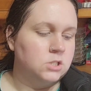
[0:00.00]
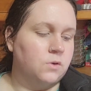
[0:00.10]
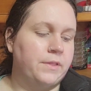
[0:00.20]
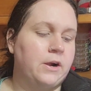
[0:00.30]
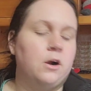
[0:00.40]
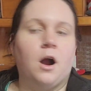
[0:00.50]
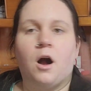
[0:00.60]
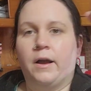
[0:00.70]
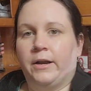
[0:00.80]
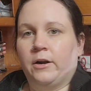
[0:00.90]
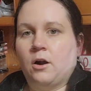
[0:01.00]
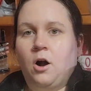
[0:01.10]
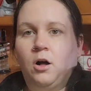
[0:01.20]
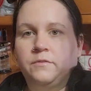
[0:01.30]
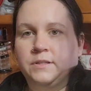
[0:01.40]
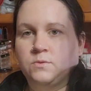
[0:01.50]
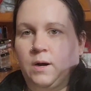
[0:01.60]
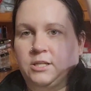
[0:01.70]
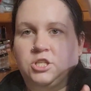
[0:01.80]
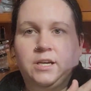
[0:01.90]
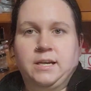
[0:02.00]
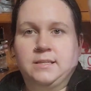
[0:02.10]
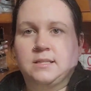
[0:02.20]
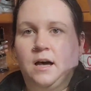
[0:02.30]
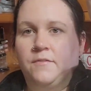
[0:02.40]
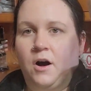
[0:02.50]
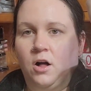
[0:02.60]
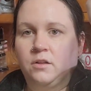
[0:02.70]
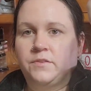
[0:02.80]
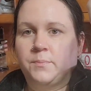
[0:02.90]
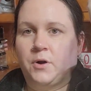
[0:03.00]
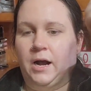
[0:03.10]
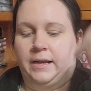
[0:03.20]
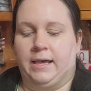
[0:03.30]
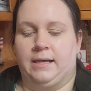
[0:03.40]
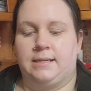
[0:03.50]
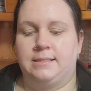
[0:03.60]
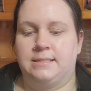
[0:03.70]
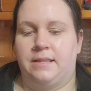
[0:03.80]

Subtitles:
So here are all of the swatches of all of the products.